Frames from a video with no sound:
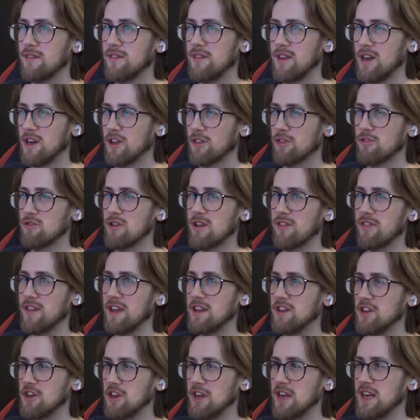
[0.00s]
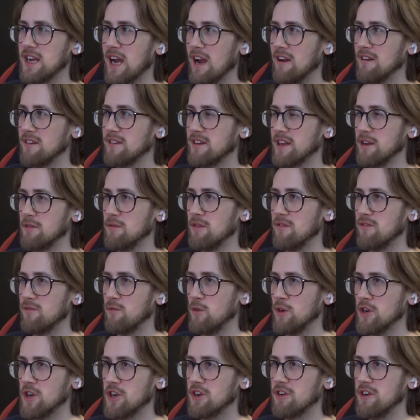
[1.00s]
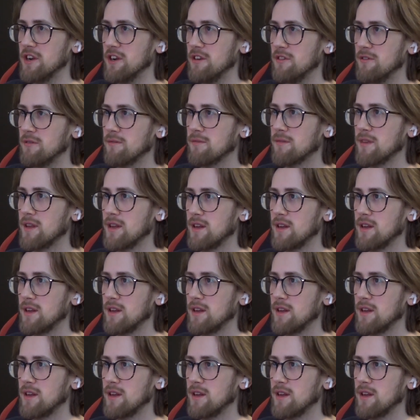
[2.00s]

There are three things you can guarantee with One Tree Hill.